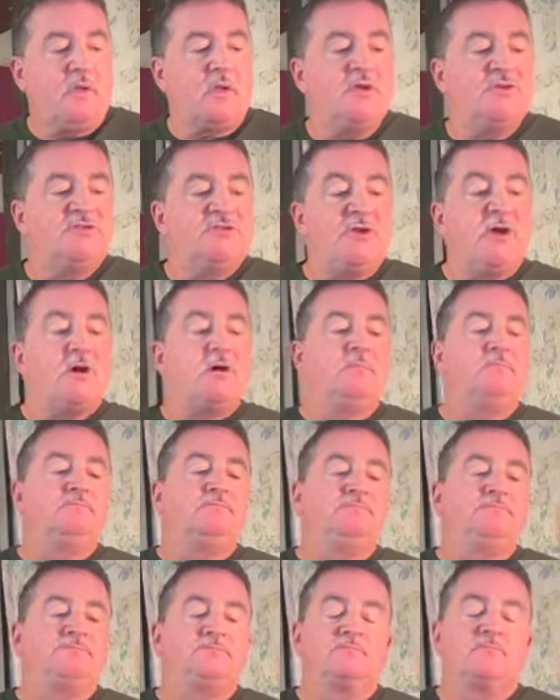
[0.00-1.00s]
So
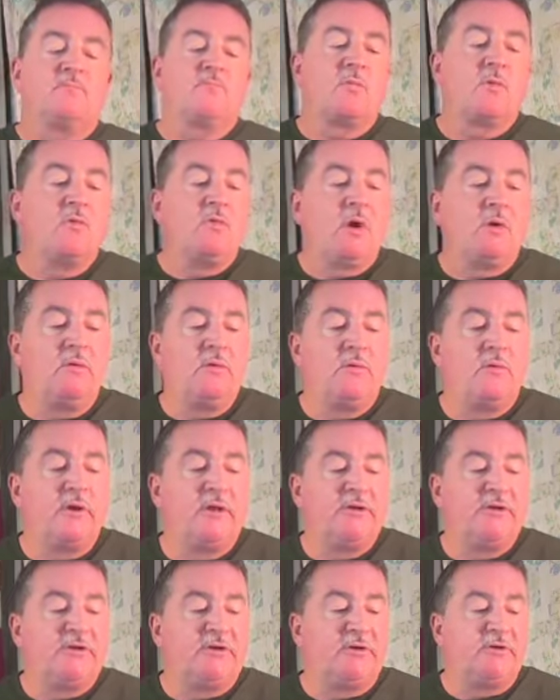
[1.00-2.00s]
what we want
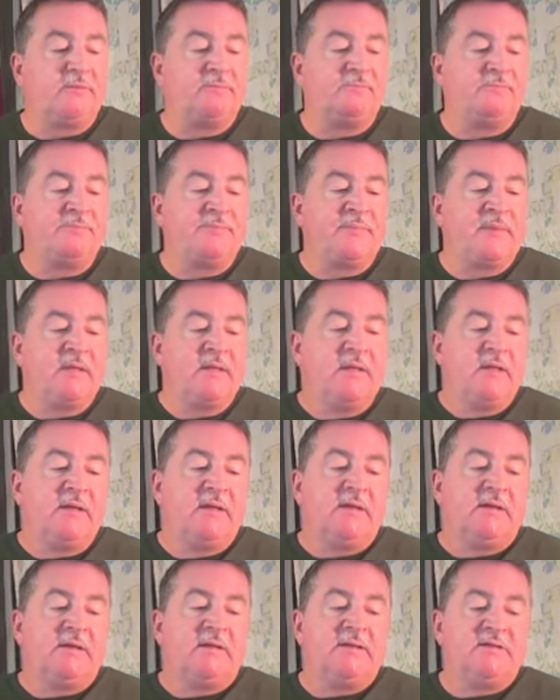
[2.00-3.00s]
to do
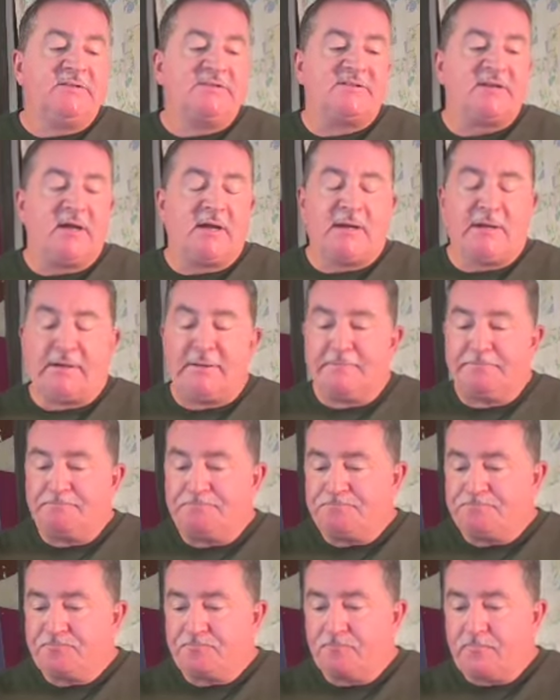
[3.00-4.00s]
is
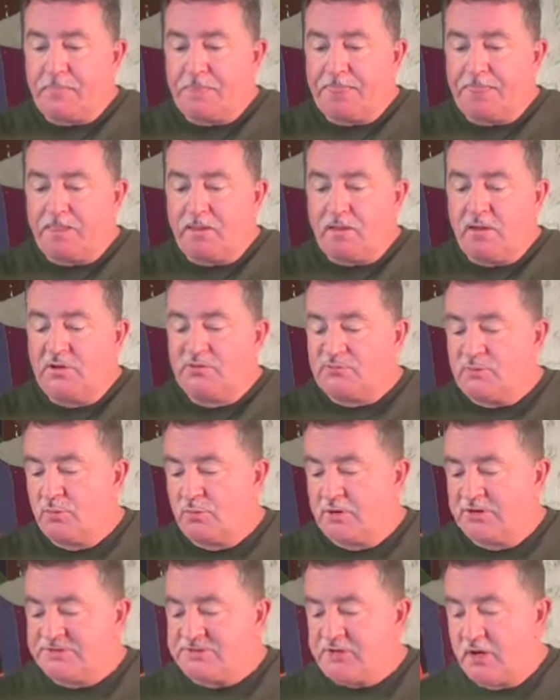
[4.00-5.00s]
we
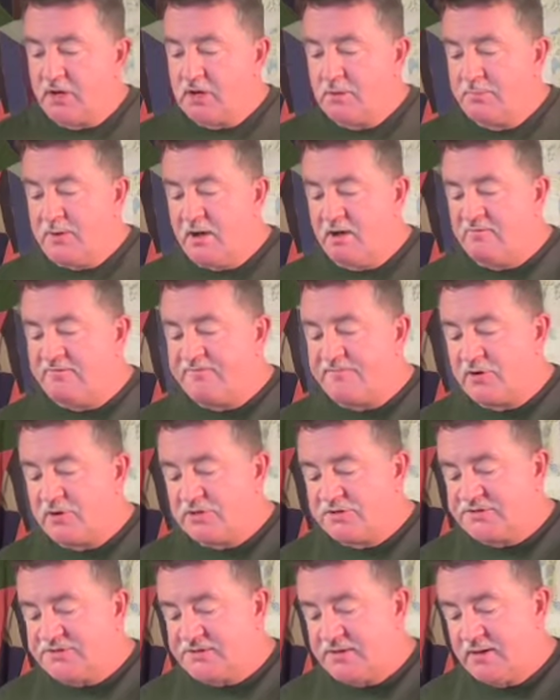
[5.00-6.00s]
want to talk about
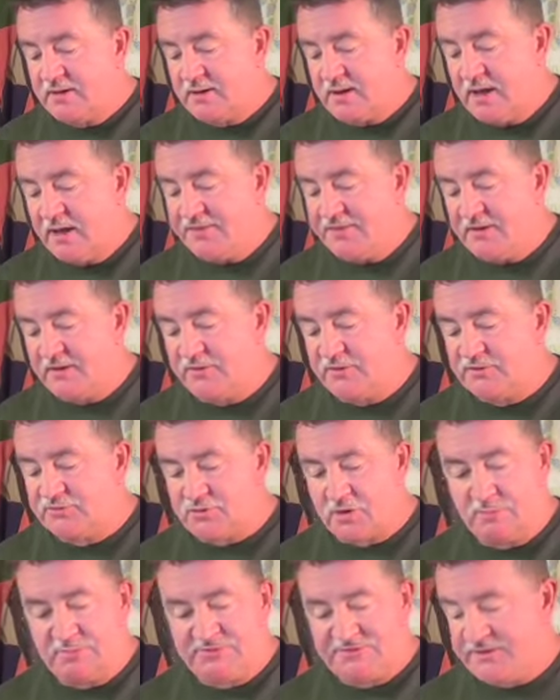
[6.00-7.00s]
first, I think, the
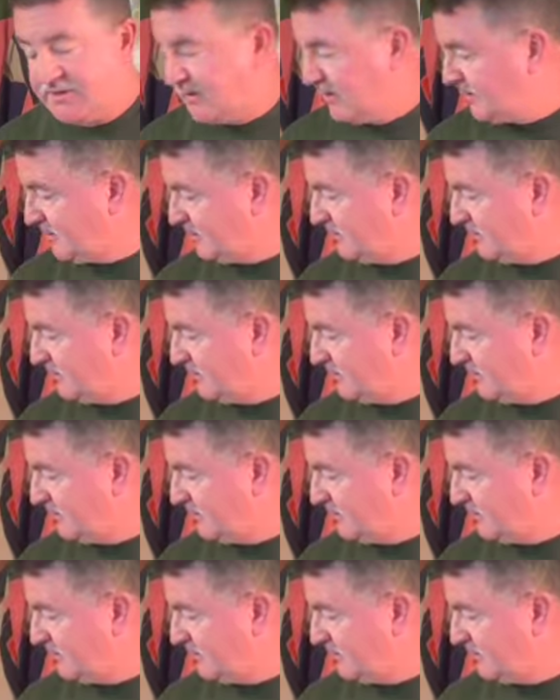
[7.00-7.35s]
drumstick.